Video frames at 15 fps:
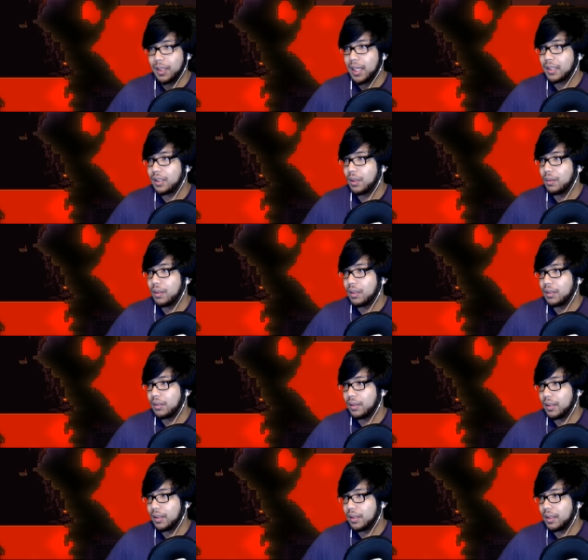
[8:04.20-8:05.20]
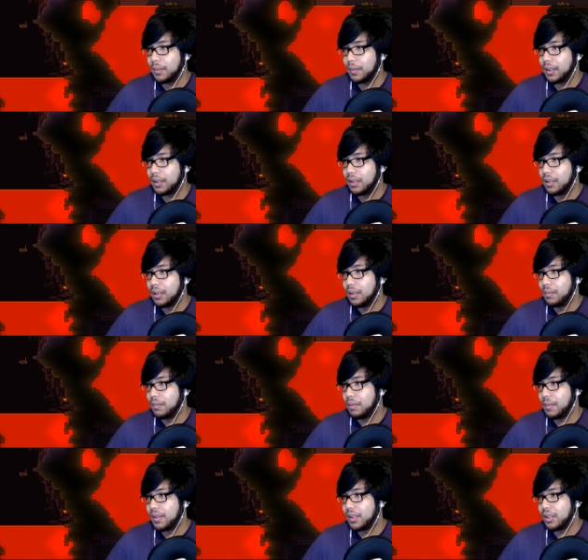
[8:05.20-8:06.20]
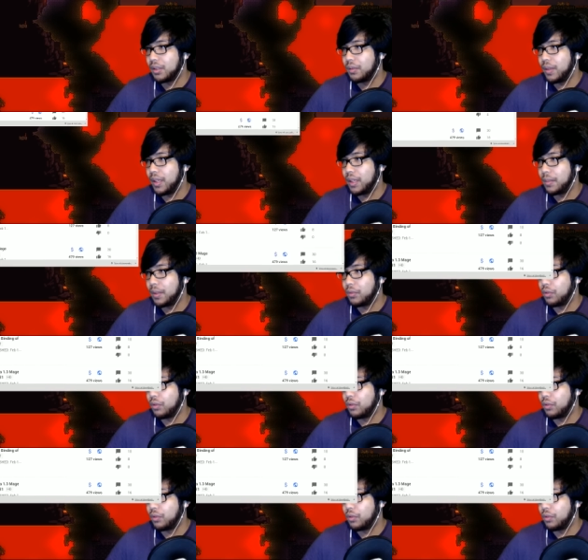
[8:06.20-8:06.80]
heck's going on so you can see. I'm gonna put my screen up here.